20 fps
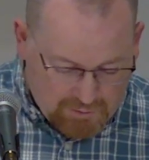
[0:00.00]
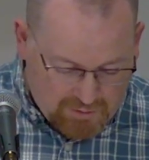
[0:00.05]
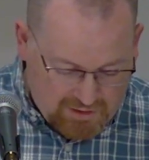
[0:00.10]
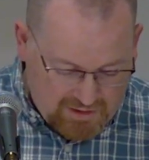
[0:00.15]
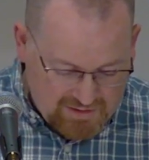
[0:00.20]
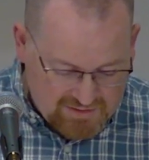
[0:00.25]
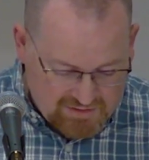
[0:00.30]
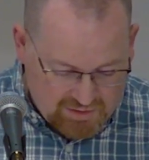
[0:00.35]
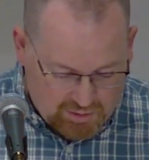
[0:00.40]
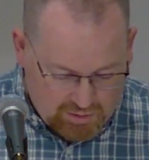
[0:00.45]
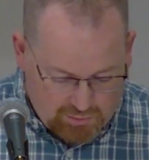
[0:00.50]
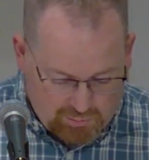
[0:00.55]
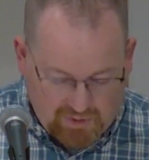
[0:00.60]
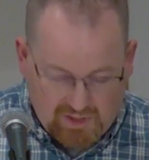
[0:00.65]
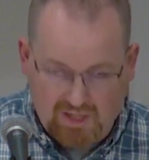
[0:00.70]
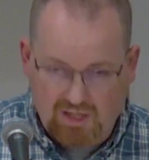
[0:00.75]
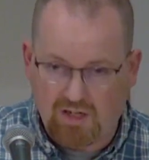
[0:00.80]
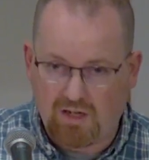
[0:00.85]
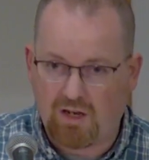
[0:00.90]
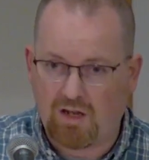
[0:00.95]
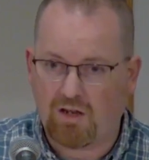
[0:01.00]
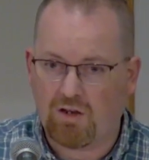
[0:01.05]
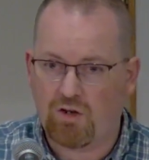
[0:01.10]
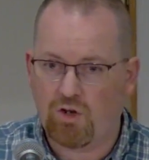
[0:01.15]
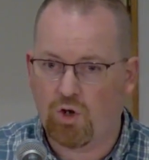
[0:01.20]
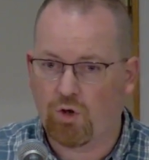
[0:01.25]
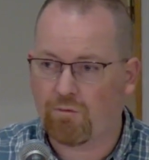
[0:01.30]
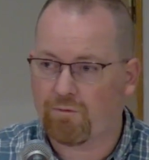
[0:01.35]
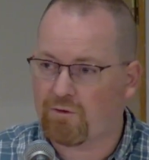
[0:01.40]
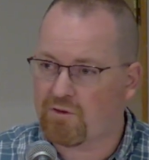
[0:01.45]
things, though, that we can
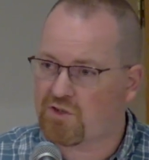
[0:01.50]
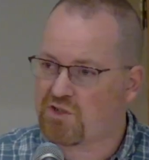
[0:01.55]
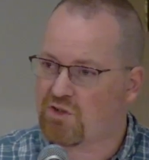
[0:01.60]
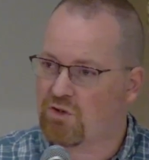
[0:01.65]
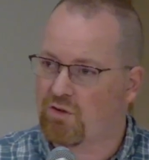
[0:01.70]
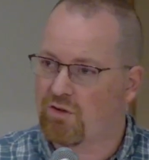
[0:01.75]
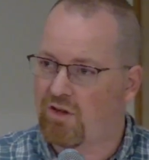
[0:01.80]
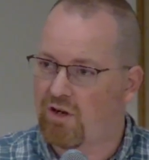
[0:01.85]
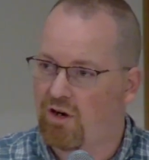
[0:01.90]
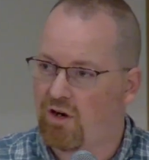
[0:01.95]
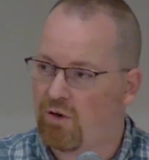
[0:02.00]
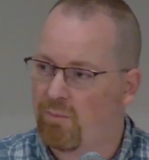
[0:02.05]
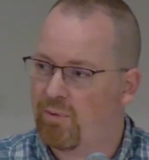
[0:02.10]
know for sure that are